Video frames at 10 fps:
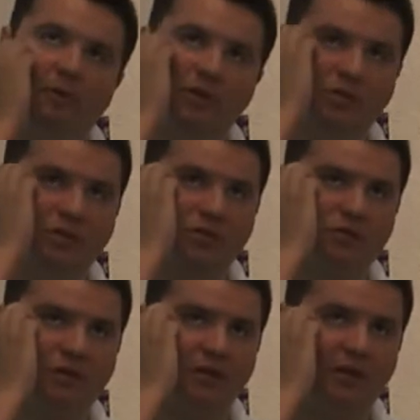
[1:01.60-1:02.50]
much
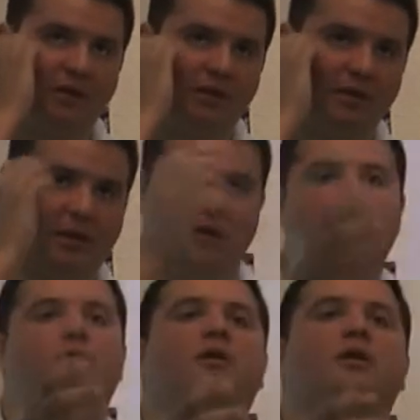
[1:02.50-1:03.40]
into the
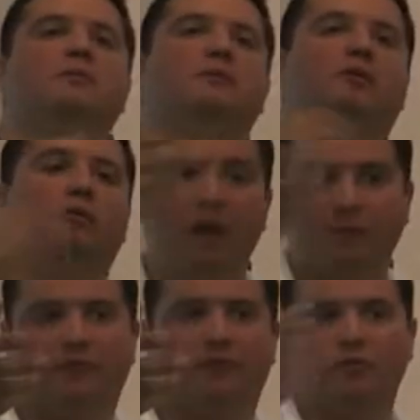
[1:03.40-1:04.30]
kiwi
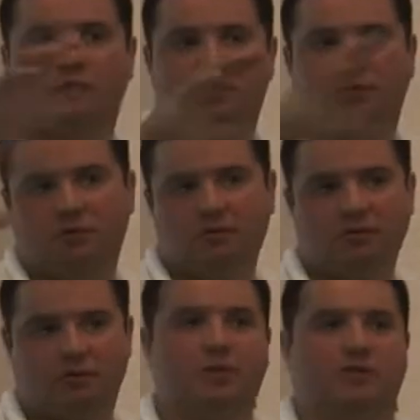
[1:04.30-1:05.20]
grapefruit
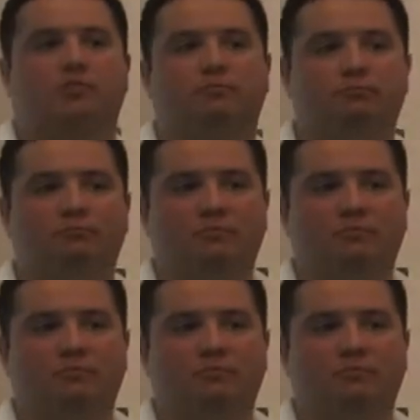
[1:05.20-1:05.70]
spectrum.